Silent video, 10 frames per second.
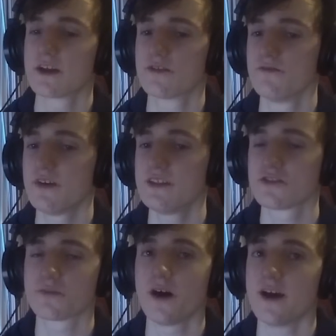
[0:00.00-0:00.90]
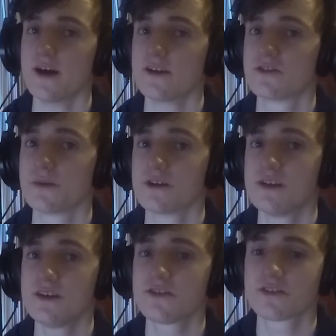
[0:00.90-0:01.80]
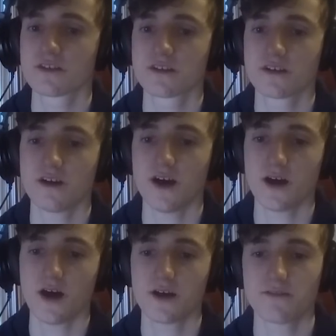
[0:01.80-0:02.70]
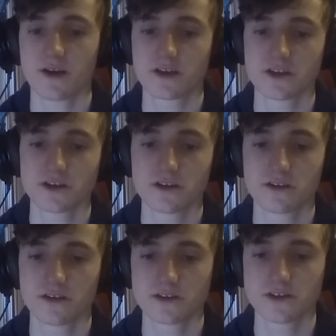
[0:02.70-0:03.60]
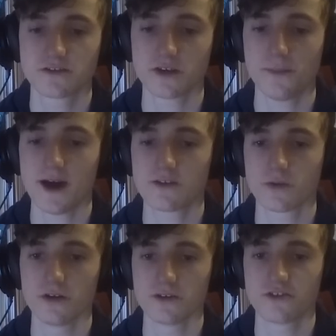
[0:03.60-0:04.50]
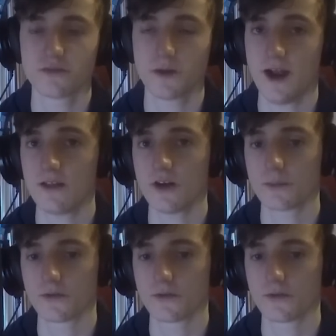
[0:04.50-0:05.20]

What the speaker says: convinced by her, to be honest. I reckon she's on a mad one. She's been out night